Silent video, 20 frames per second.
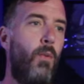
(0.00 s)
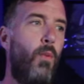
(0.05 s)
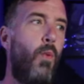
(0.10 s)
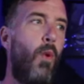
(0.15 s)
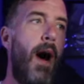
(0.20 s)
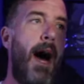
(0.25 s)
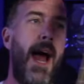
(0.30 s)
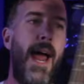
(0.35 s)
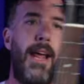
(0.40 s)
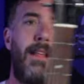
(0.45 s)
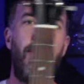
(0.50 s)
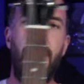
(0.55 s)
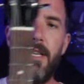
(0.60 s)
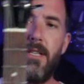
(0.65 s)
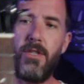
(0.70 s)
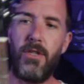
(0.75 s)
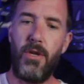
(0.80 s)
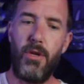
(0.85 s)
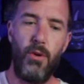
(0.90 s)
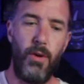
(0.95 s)
why
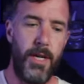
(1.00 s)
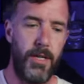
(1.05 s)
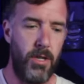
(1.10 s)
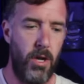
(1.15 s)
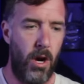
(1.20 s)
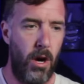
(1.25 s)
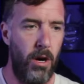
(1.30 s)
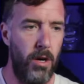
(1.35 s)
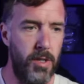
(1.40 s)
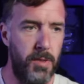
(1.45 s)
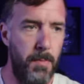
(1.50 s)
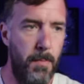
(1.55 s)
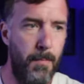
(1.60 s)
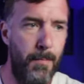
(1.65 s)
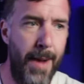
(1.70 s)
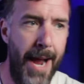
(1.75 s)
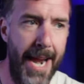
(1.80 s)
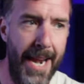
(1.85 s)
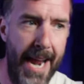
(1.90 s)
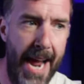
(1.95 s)
these two guitars
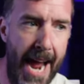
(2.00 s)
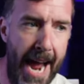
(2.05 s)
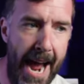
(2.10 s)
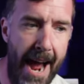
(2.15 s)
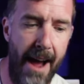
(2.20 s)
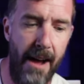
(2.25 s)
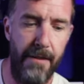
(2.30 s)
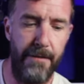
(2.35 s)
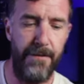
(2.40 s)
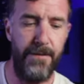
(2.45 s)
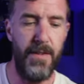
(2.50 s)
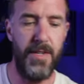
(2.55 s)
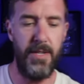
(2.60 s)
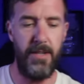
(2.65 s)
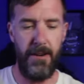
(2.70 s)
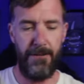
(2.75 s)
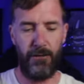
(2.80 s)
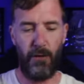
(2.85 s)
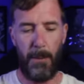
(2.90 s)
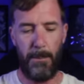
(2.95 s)
might have
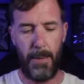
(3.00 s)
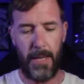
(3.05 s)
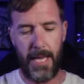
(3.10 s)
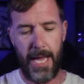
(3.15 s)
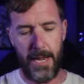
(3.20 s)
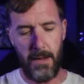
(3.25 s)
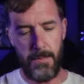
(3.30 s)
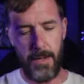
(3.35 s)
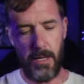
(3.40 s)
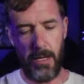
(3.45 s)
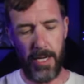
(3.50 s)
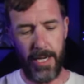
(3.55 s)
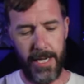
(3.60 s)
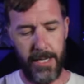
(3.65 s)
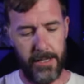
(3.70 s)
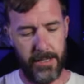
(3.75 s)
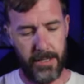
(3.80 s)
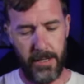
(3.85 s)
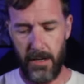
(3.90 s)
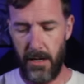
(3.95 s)
different
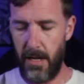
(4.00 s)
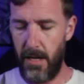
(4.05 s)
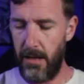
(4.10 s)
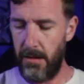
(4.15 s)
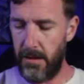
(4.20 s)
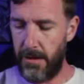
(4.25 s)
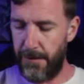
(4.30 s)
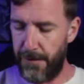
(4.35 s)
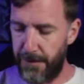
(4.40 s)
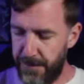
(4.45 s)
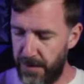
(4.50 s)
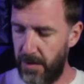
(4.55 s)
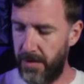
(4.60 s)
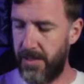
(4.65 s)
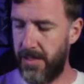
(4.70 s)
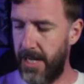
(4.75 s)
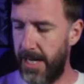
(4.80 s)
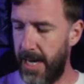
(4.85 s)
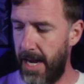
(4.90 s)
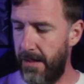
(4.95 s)
playabilities, the
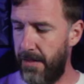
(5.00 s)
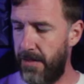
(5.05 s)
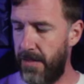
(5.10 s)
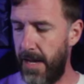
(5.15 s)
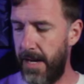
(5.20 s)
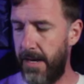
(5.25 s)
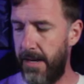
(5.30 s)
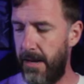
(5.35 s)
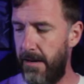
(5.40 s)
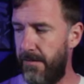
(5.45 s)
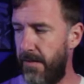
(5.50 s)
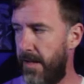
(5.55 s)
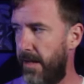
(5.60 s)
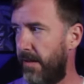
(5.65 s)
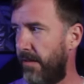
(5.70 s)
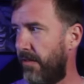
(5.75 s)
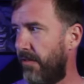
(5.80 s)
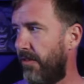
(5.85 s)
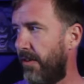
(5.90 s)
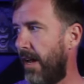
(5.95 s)
first thing I think of
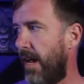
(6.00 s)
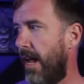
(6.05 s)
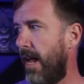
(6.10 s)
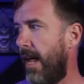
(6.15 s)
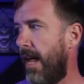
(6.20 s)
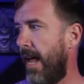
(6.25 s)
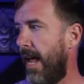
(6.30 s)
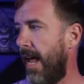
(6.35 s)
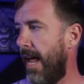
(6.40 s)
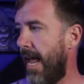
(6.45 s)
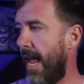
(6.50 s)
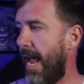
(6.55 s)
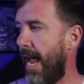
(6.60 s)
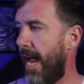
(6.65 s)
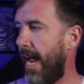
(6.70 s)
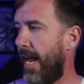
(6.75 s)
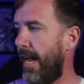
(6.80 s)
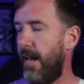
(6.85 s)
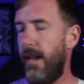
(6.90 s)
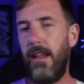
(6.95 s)
is
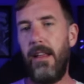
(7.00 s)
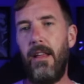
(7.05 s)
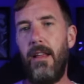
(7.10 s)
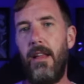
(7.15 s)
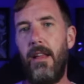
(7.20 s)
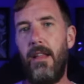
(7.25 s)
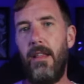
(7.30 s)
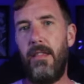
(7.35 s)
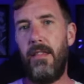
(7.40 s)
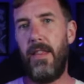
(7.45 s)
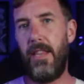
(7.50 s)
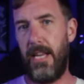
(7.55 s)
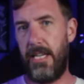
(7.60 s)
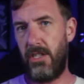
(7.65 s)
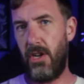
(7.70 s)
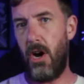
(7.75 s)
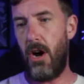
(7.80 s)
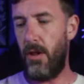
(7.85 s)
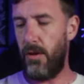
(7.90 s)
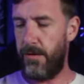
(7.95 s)
A, the
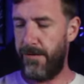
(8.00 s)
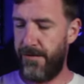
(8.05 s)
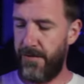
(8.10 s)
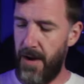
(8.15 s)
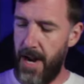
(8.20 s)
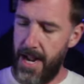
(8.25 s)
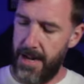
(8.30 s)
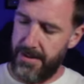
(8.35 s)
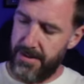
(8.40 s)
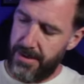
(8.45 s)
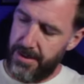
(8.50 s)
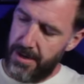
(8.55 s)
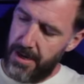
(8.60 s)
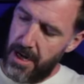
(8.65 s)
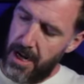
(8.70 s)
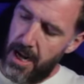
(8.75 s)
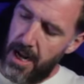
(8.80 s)
taller frets,